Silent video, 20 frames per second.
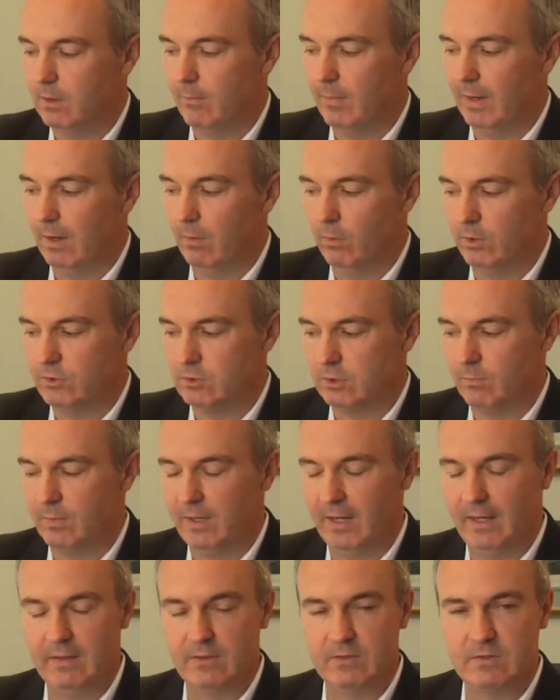about what your
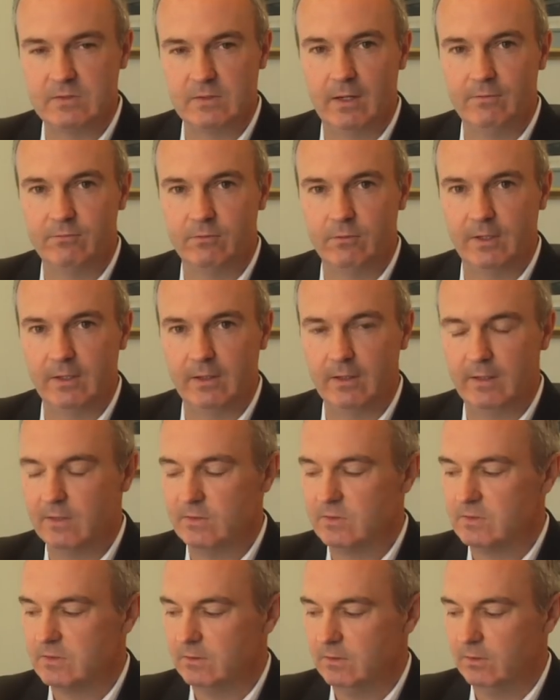pain and suffering
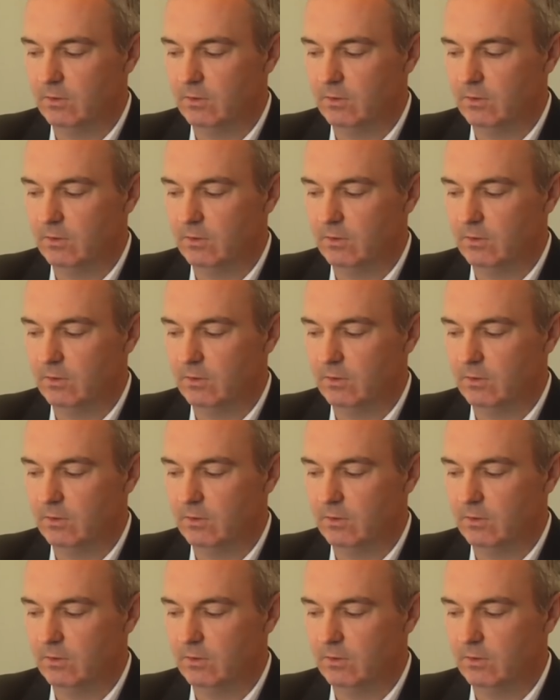is.